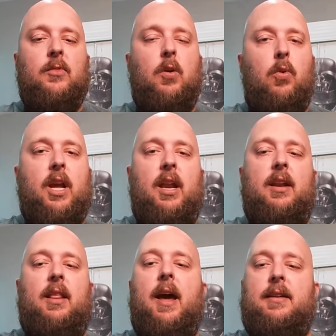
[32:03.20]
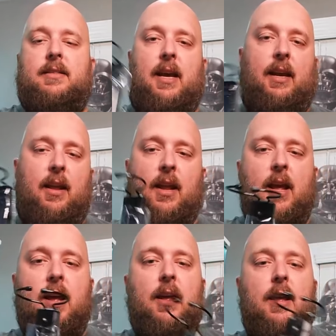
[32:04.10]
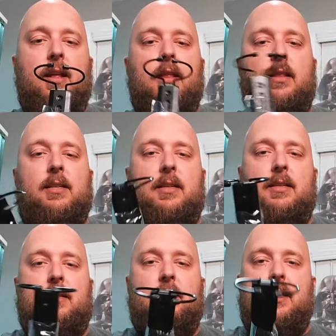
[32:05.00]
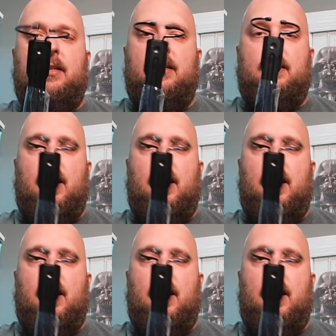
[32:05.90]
We'll get into that in a second. This is